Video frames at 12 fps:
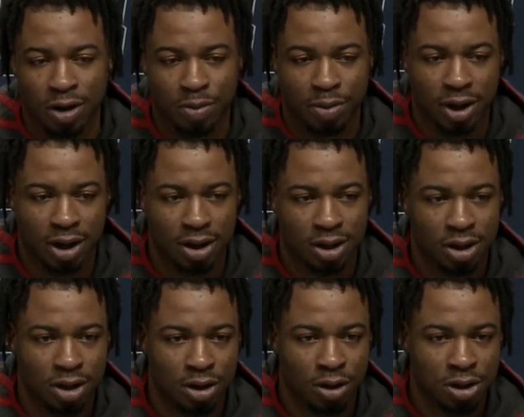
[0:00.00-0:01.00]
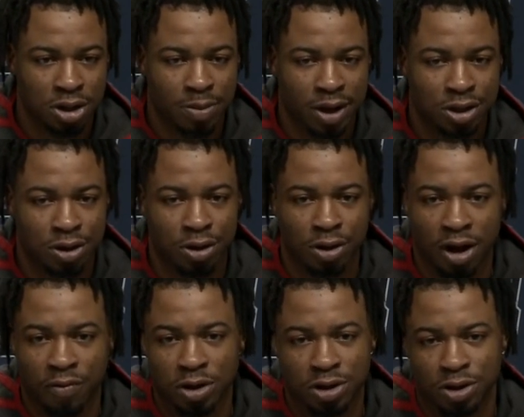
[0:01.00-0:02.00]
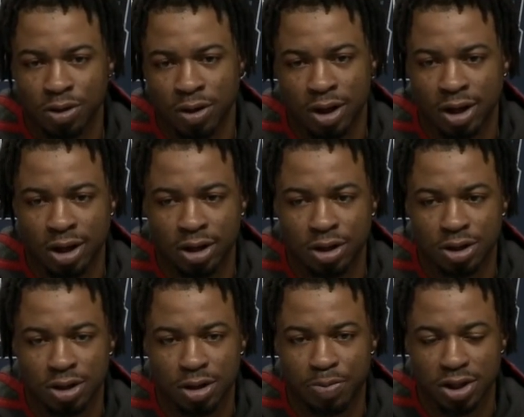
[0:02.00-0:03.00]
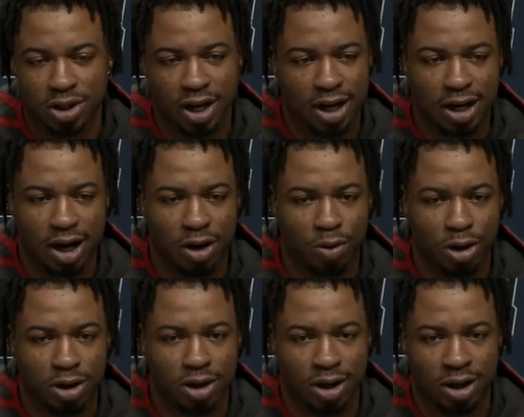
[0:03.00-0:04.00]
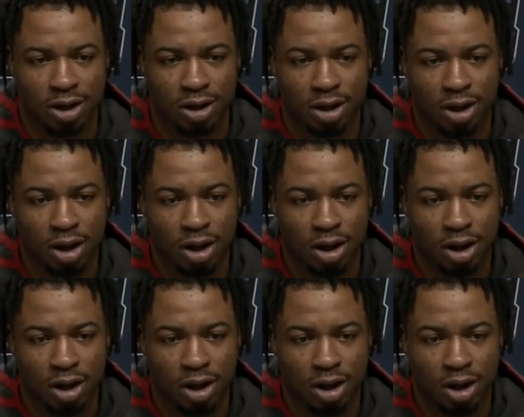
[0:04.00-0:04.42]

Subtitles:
But, you know, just make sure you love what you're doing and you just put your head down and work, and